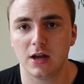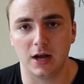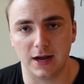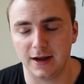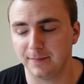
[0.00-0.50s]
Uh,
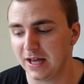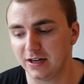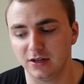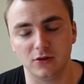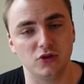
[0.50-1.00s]
I'm at
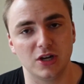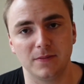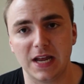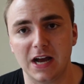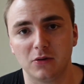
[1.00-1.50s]
a new gym
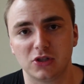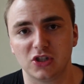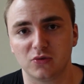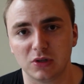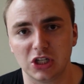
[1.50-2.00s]
now, which
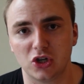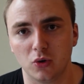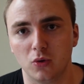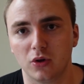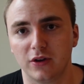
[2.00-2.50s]
is really
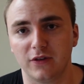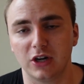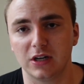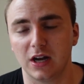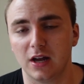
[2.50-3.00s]
cool. They're
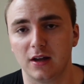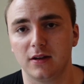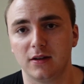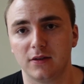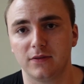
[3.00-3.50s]
very, uh,
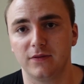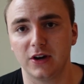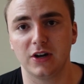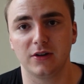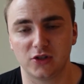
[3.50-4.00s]

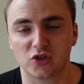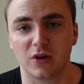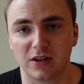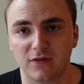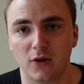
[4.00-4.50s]
very
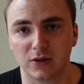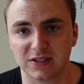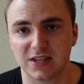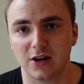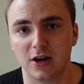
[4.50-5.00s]
strength
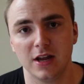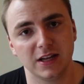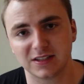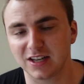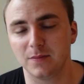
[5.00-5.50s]
focused there.
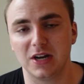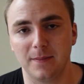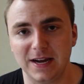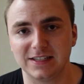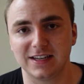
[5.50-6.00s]
It's gonna be an
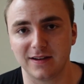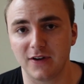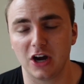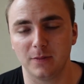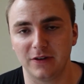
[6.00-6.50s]
amazing
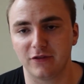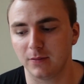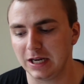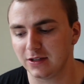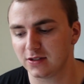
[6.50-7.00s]
environment for
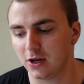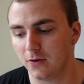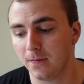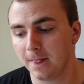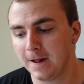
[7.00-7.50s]
me.
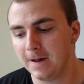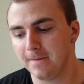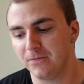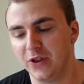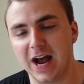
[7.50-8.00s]
So
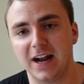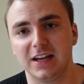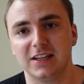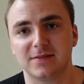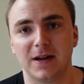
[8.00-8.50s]

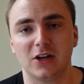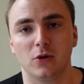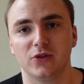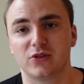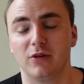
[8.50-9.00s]
that is my
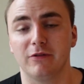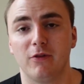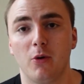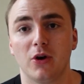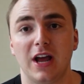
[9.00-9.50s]
goals going
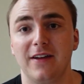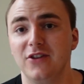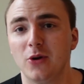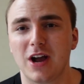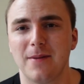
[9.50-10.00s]
forward. I have
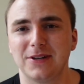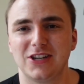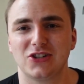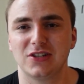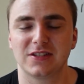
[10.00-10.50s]
no
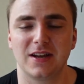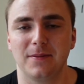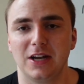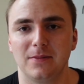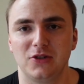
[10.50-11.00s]
competitions
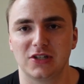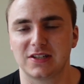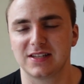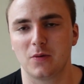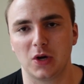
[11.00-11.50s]
coming up just
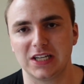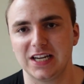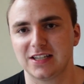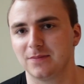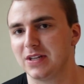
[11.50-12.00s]
because I wanna
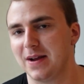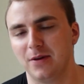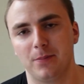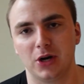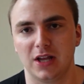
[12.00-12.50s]
take some time to
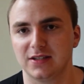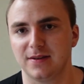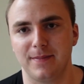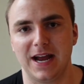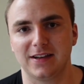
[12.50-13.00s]
put on
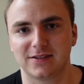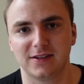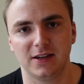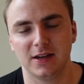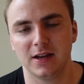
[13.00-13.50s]
some
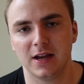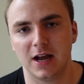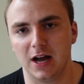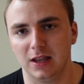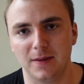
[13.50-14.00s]
mass.
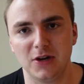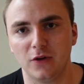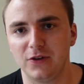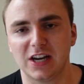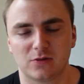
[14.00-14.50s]
Uh, let me know
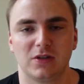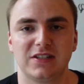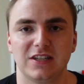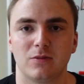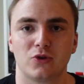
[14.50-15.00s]
if you guys want to
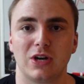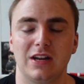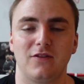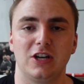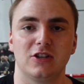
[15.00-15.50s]
see some
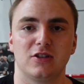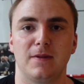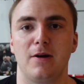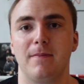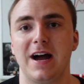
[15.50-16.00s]
training videos
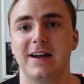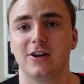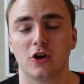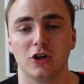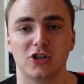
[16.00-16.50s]
about my
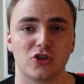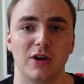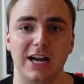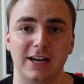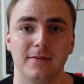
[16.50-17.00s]
current
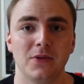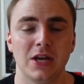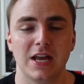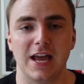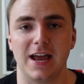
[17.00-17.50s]
training
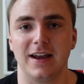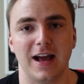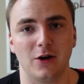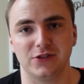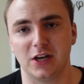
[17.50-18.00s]
and
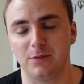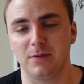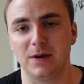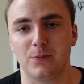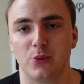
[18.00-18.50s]
how it's helping
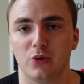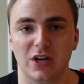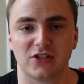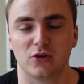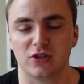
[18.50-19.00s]
me
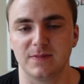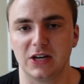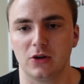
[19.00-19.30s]
progress towards my